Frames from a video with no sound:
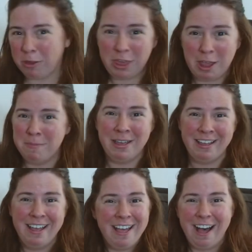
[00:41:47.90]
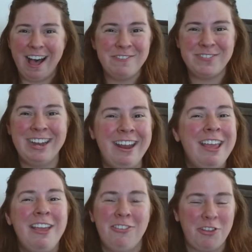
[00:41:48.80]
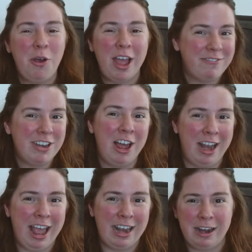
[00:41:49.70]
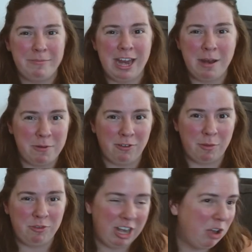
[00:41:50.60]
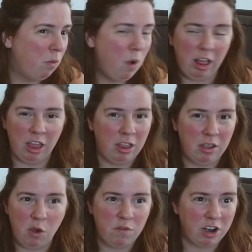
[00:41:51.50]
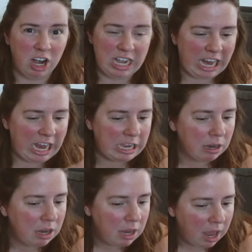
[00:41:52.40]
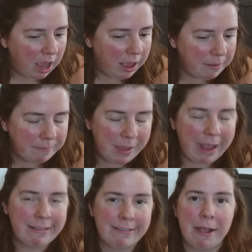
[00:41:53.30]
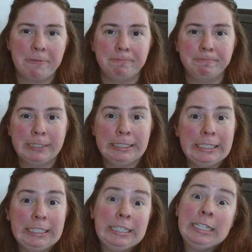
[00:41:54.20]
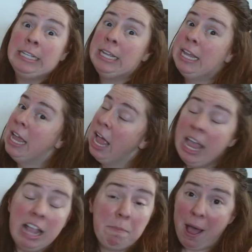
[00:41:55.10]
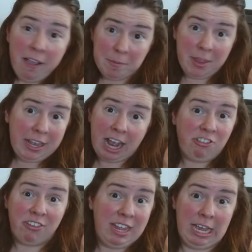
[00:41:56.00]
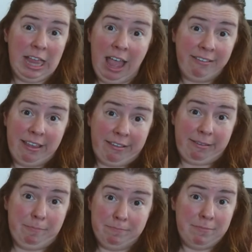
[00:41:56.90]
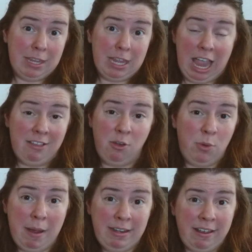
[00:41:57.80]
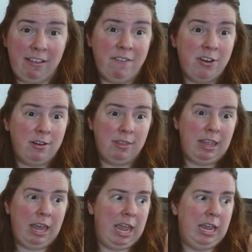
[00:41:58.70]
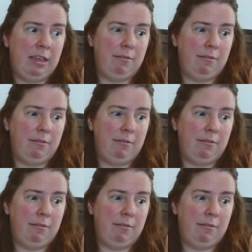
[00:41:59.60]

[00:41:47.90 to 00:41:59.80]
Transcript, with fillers: them often. So I have not had an updated prescription in well over a decade. Um, and so it's possible that I just need glasses. And so we might discover that like,